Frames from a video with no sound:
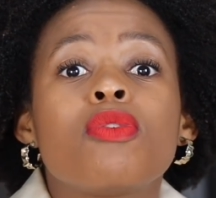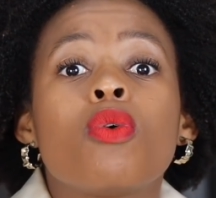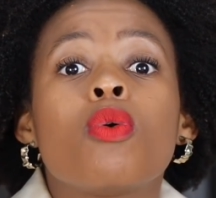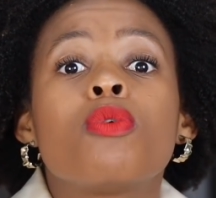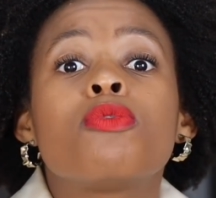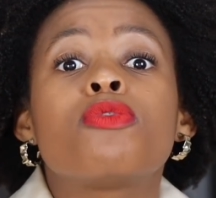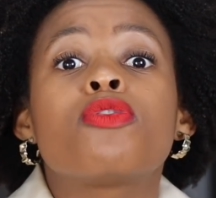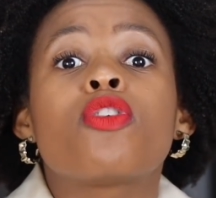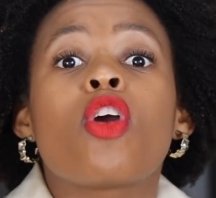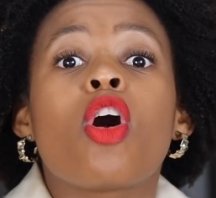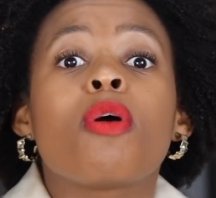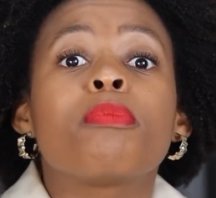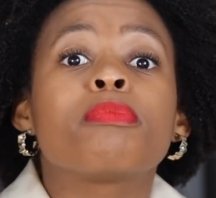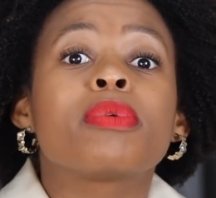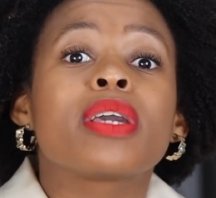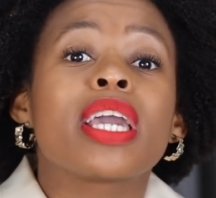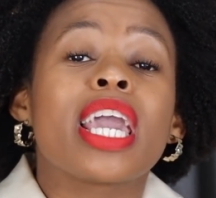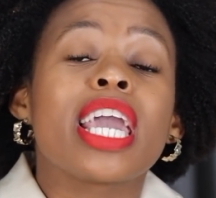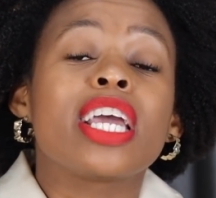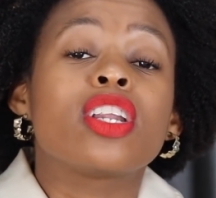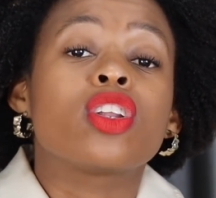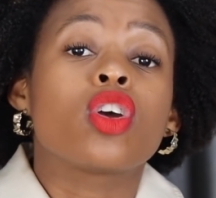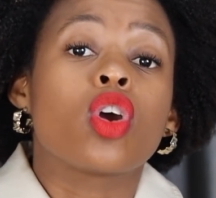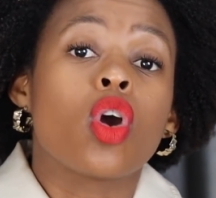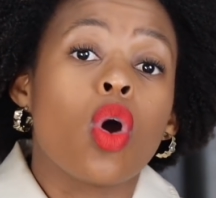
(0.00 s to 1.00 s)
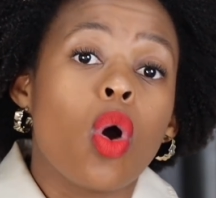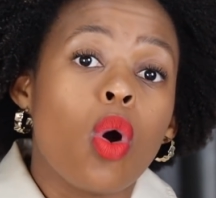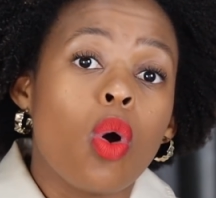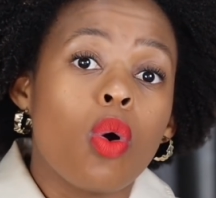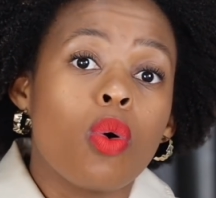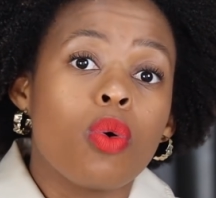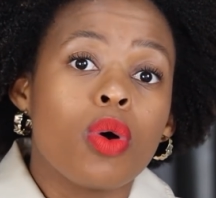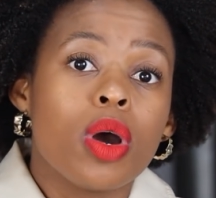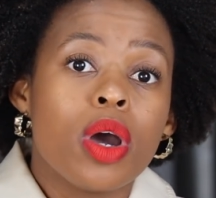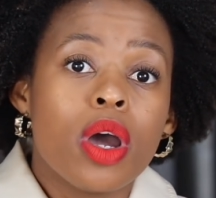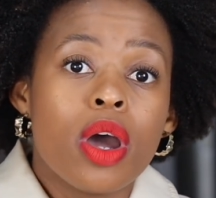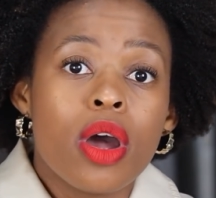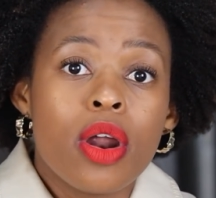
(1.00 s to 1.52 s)
for from
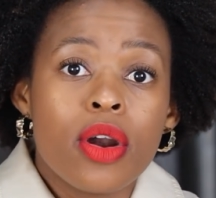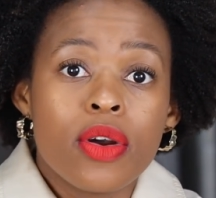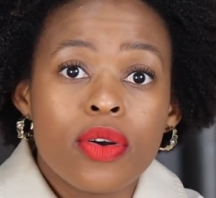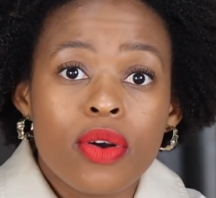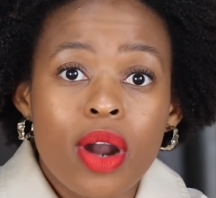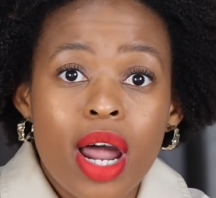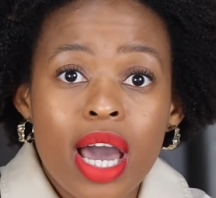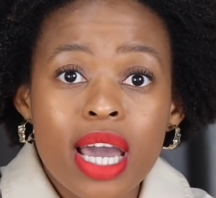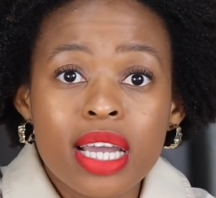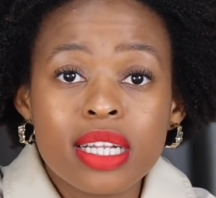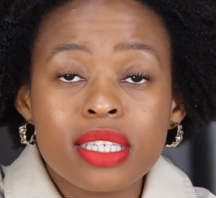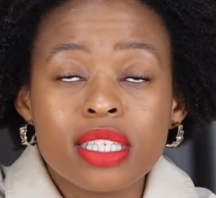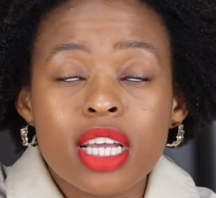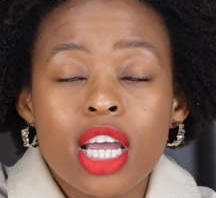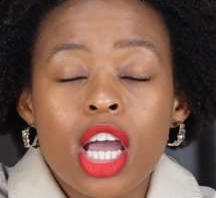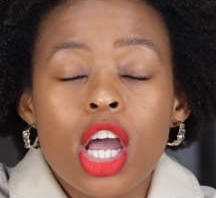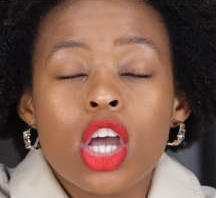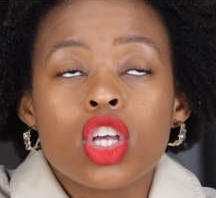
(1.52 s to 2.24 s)
get-go, right?